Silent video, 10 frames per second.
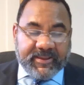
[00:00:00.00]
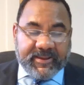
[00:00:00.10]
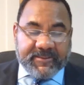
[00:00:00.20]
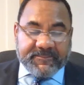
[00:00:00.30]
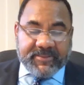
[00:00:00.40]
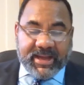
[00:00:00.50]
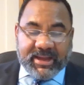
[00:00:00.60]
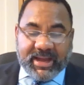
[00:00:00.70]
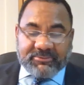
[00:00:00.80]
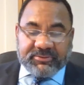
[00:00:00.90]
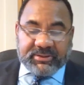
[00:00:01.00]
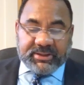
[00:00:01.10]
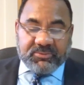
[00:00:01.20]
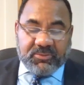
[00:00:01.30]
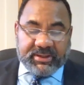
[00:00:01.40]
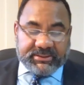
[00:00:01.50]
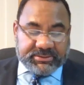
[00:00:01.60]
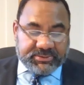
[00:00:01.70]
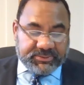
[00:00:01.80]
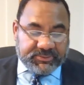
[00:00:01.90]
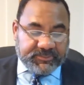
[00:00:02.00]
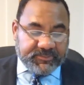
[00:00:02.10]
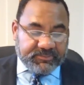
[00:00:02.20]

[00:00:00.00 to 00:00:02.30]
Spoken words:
I really wanted to